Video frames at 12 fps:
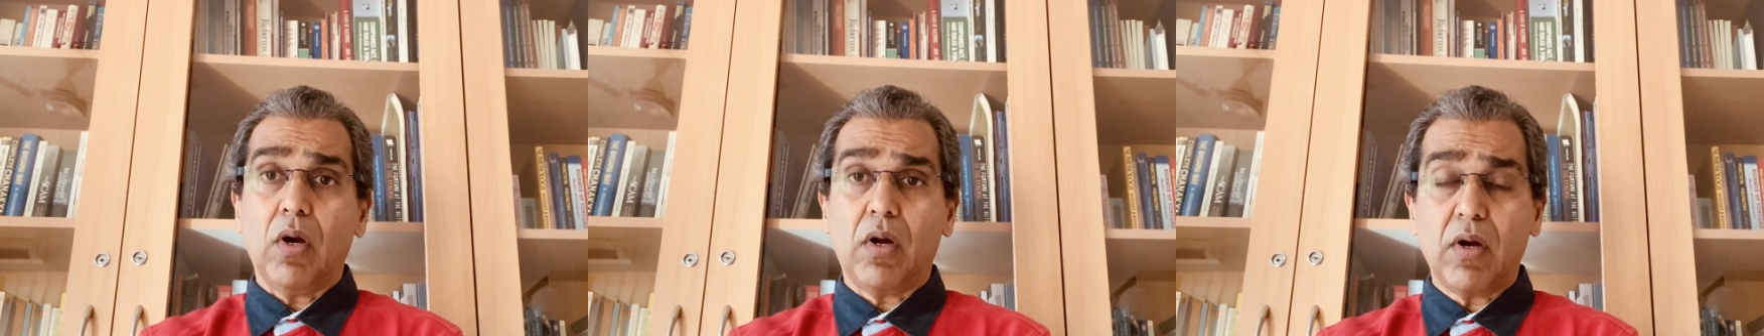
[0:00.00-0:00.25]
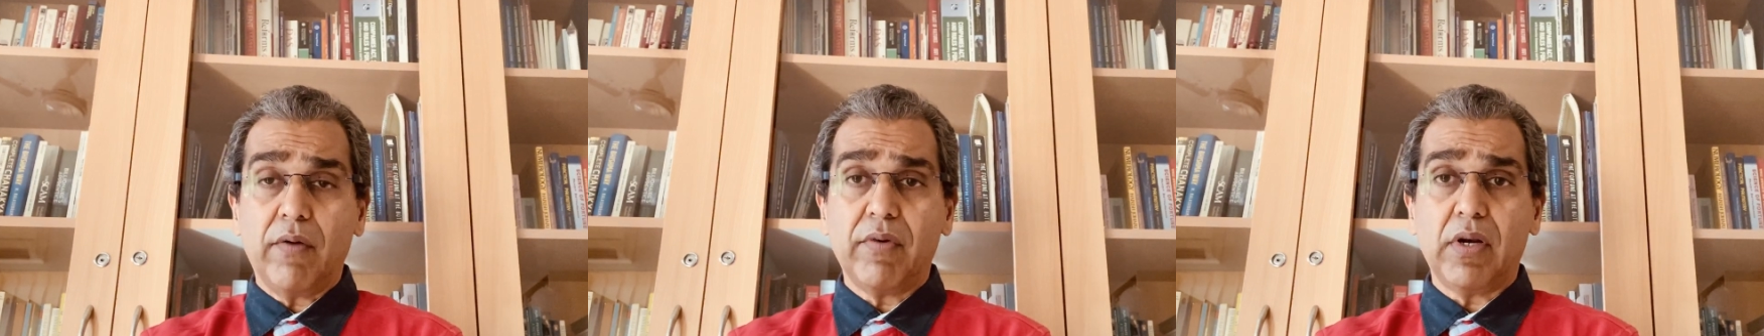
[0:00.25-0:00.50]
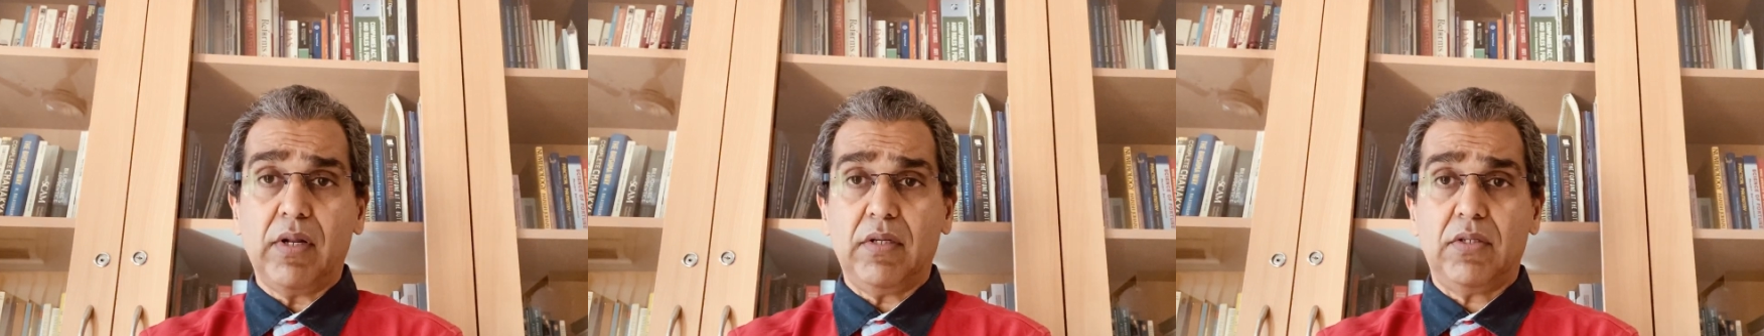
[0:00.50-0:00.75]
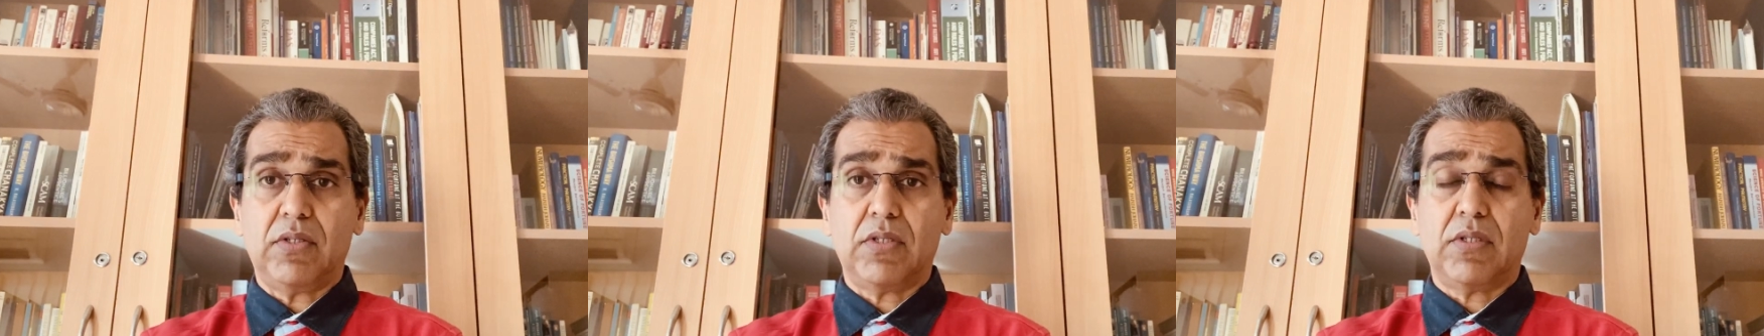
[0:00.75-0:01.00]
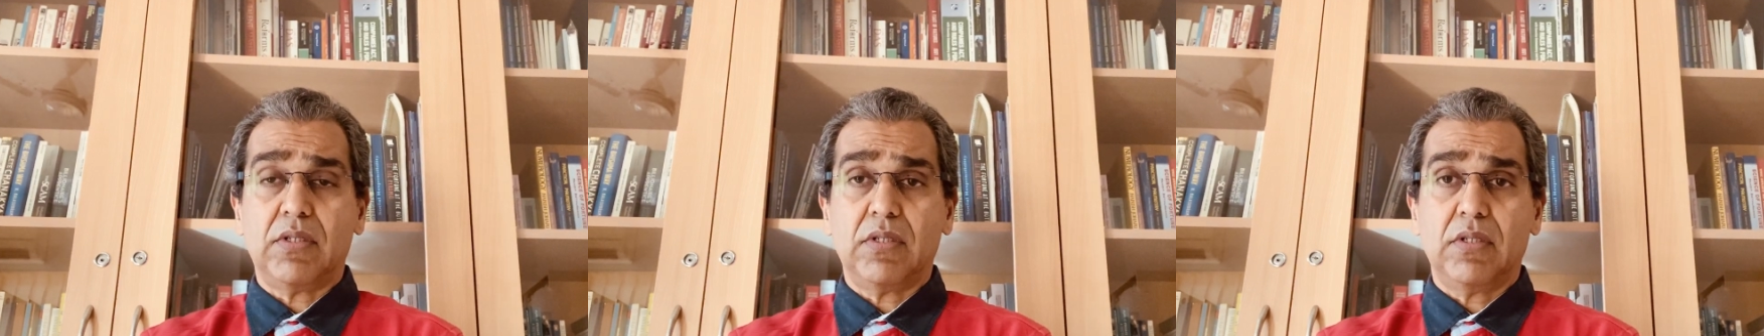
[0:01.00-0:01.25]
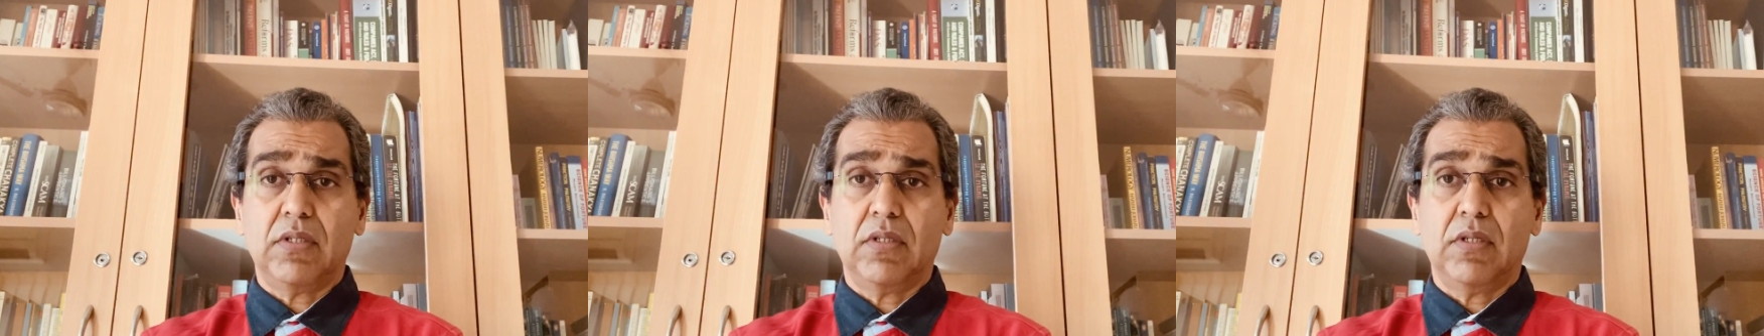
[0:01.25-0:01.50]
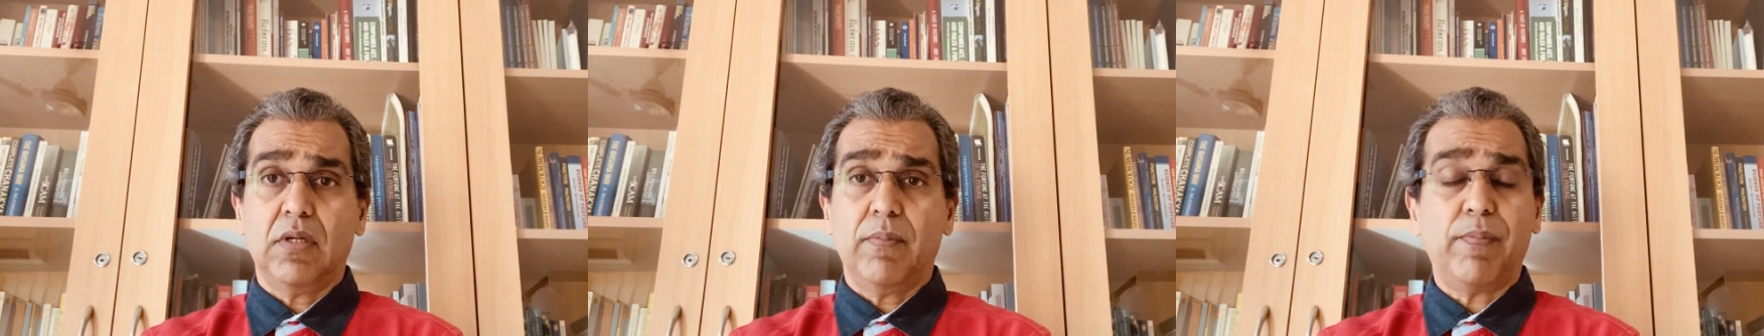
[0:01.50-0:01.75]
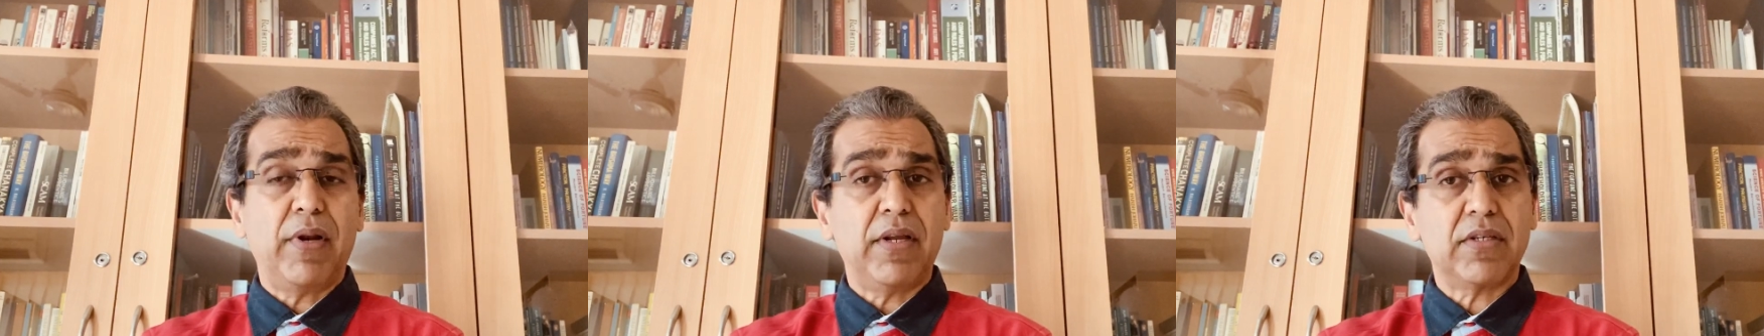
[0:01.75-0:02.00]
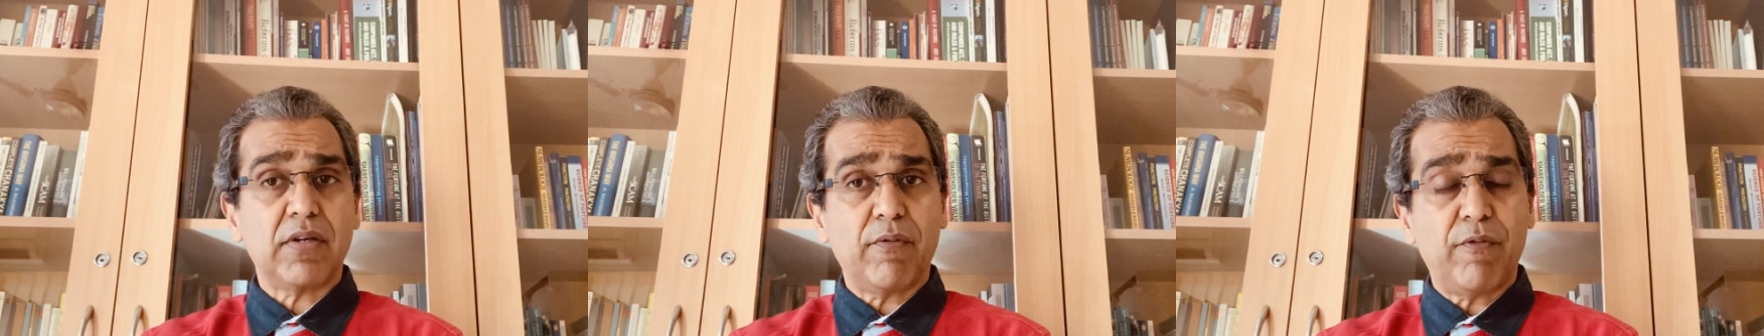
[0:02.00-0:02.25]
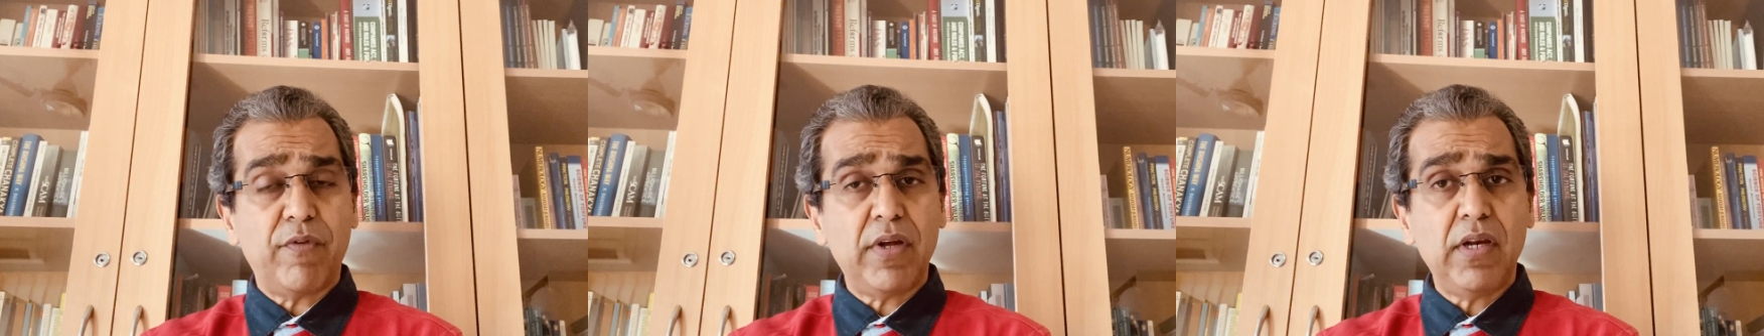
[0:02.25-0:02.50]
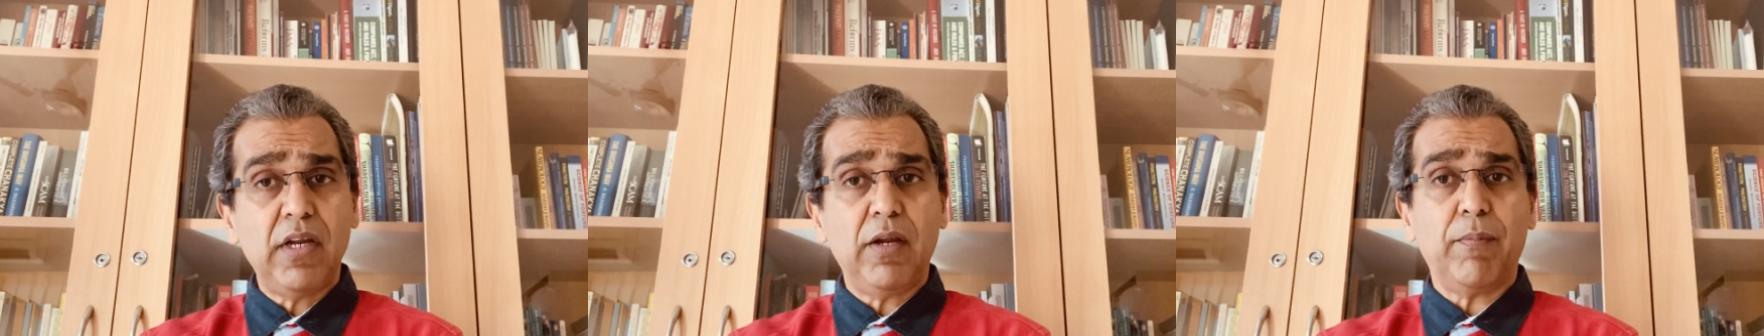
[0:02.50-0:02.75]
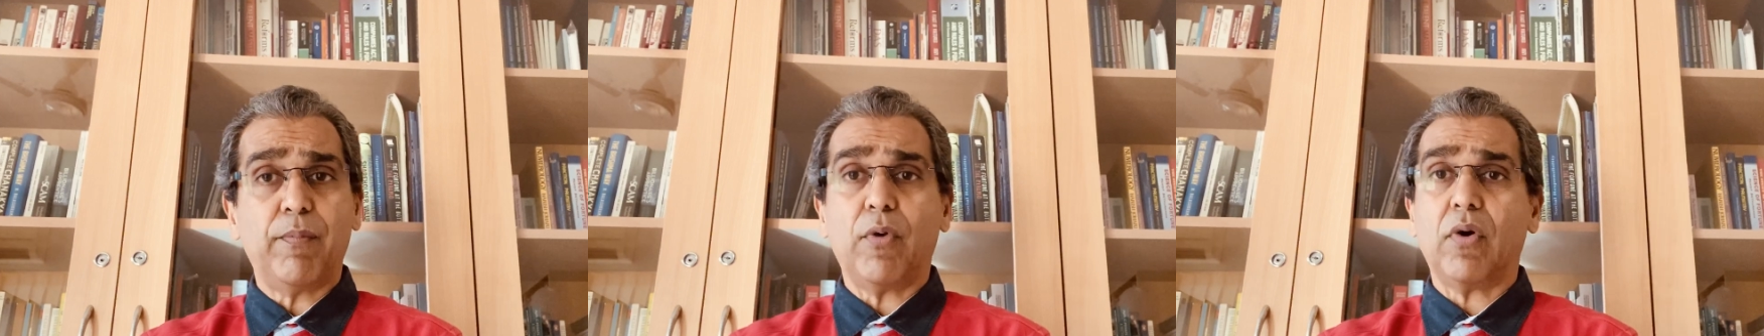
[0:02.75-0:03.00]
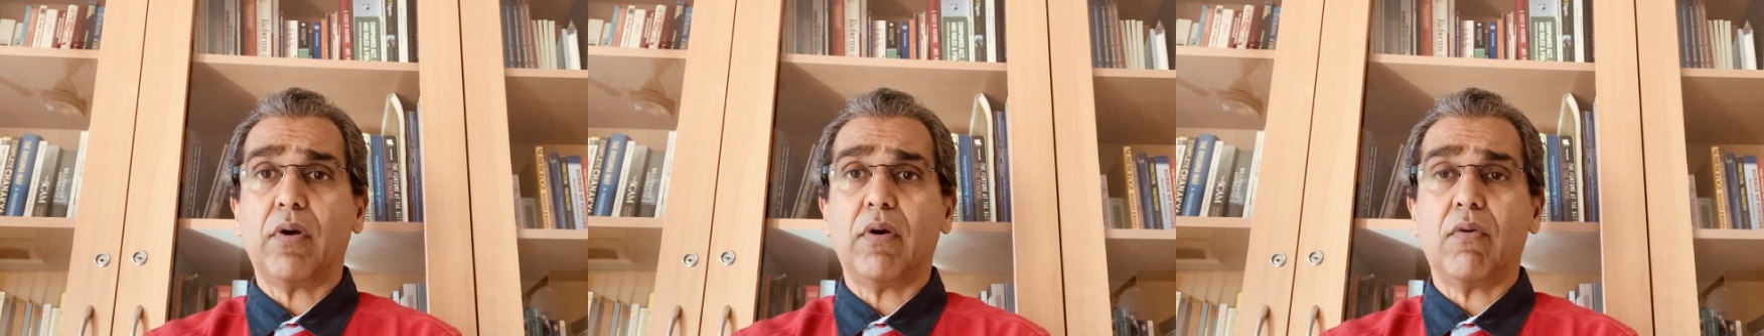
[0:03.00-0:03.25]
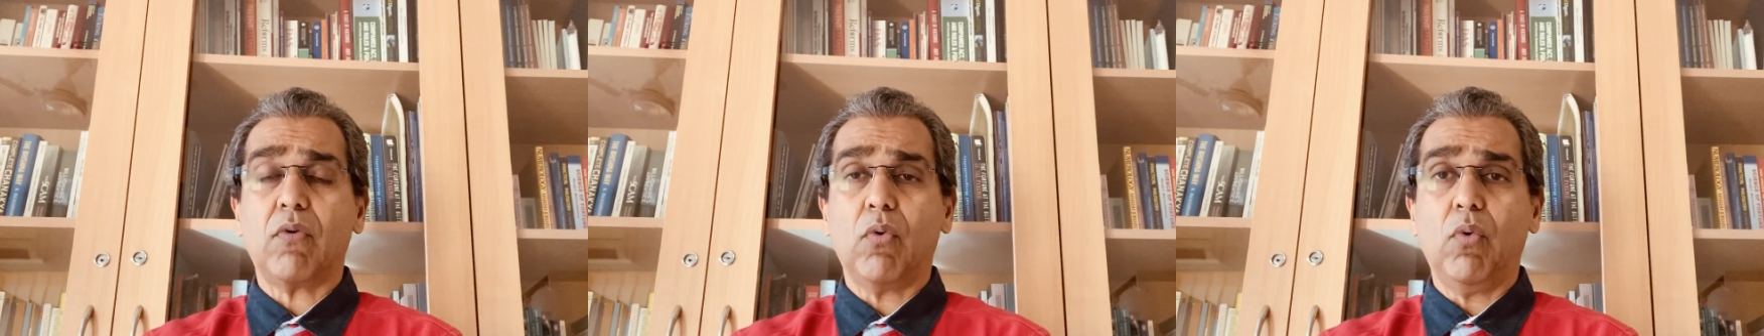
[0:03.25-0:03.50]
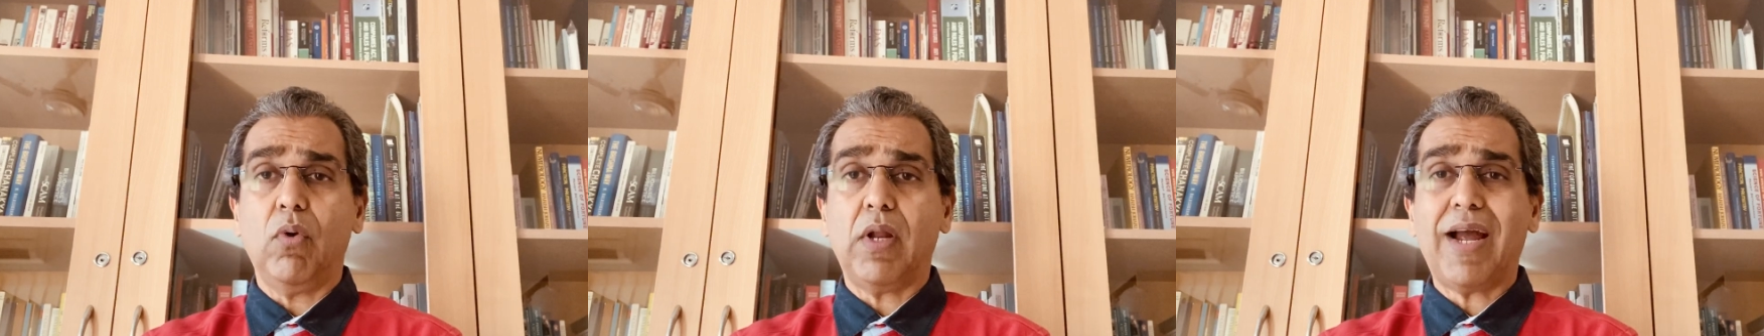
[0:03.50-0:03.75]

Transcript: Governance plays a very important role,